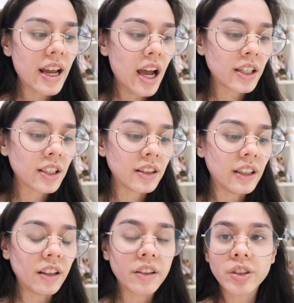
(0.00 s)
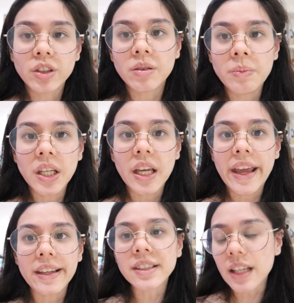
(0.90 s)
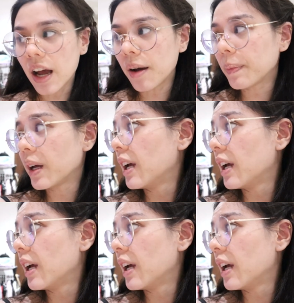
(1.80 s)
had it delivered to me ASAP.